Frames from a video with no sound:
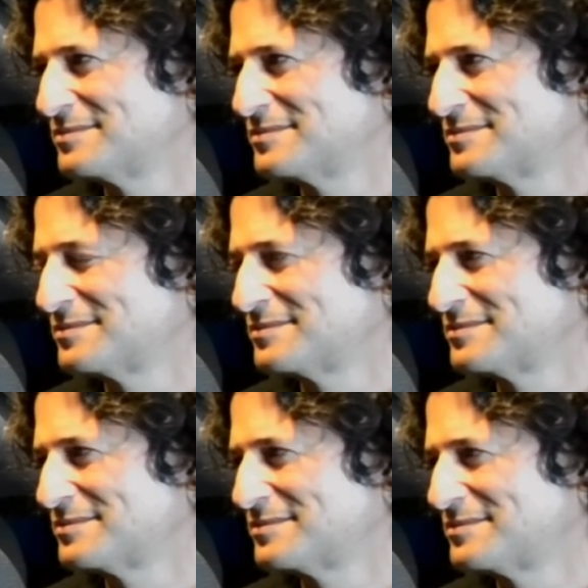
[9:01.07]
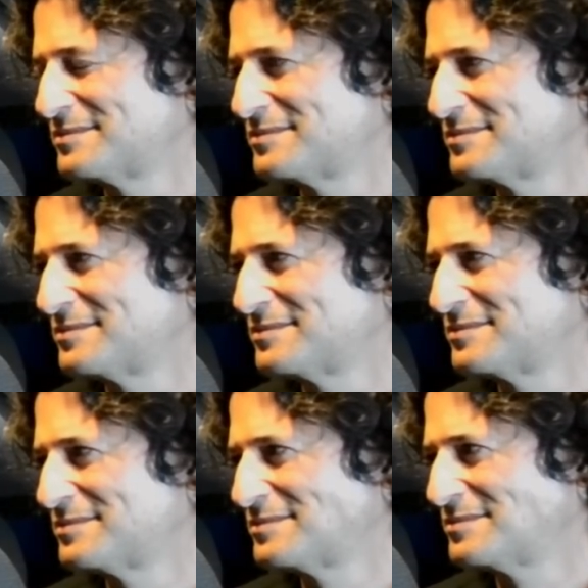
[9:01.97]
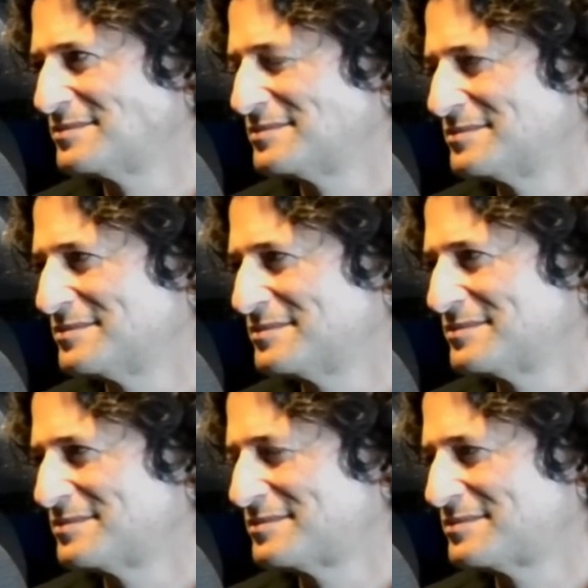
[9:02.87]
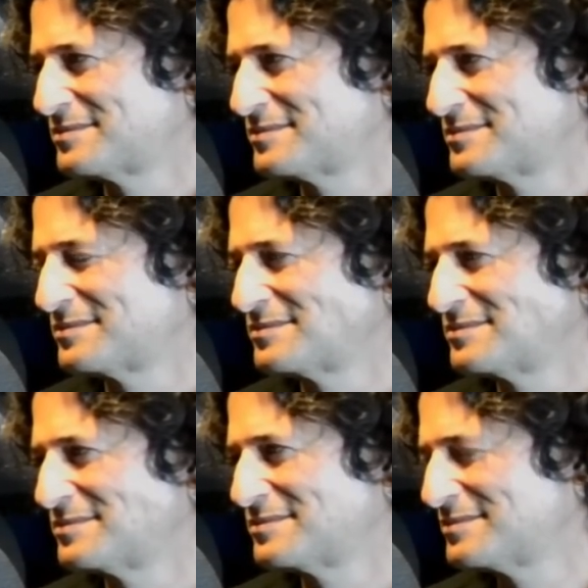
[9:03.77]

[no speech]